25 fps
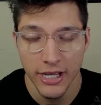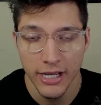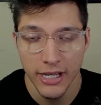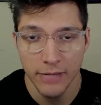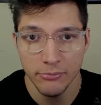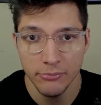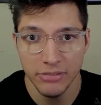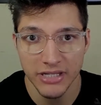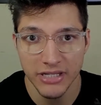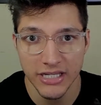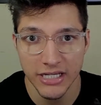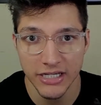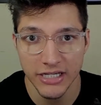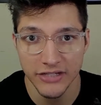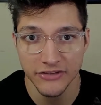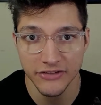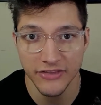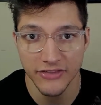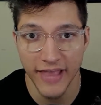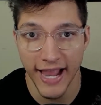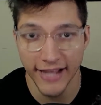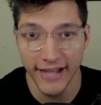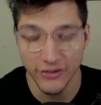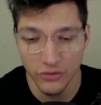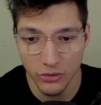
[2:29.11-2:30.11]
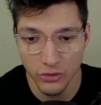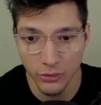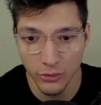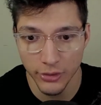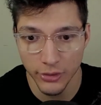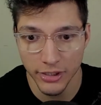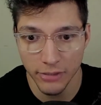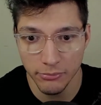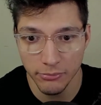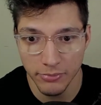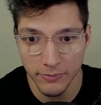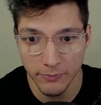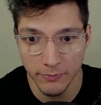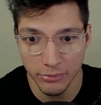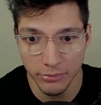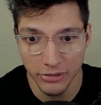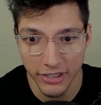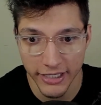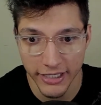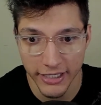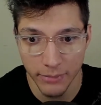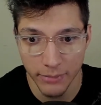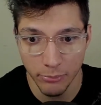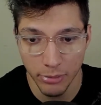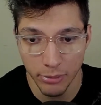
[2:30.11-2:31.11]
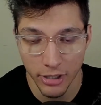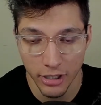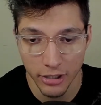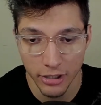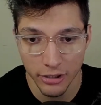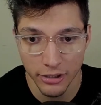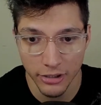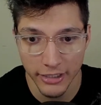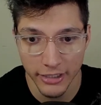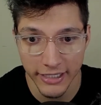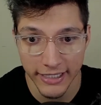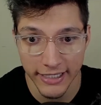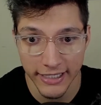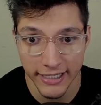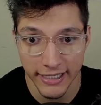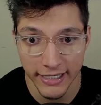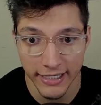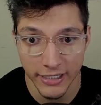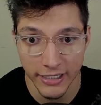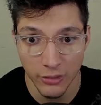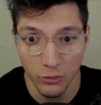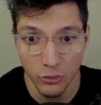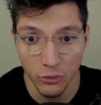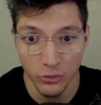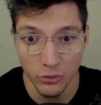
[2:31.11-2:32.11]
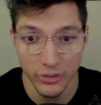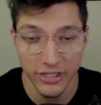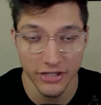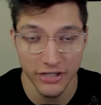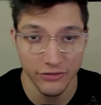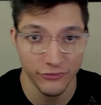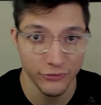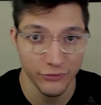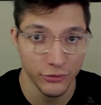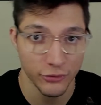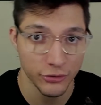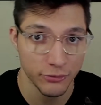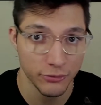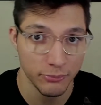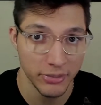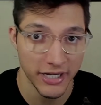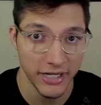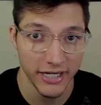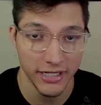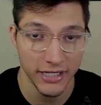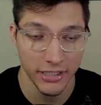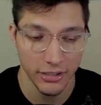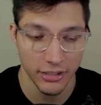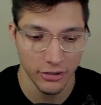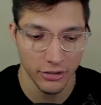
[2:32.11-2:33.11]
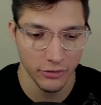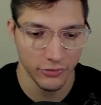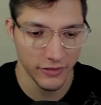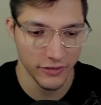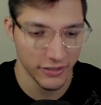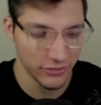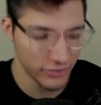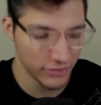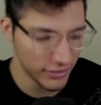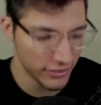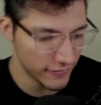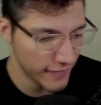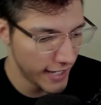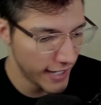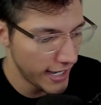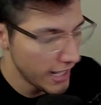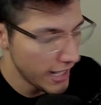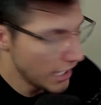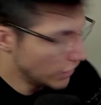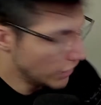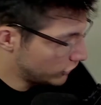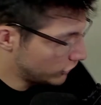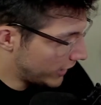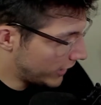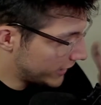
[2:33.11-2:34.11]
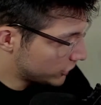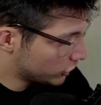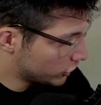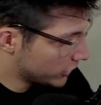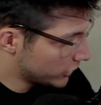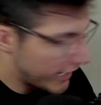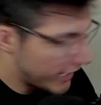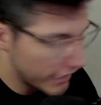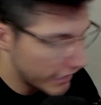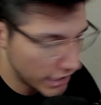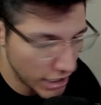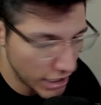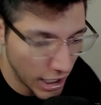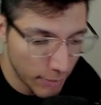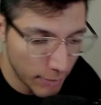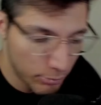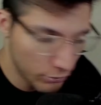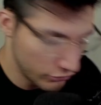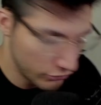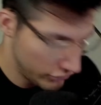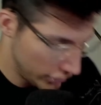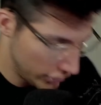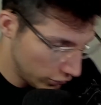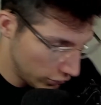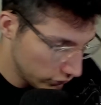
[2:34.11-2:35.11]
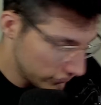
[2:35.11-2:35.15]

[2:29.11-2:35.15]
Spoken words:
because that's going to play a part in who gets first pick, things like that. So I actually got a couple notes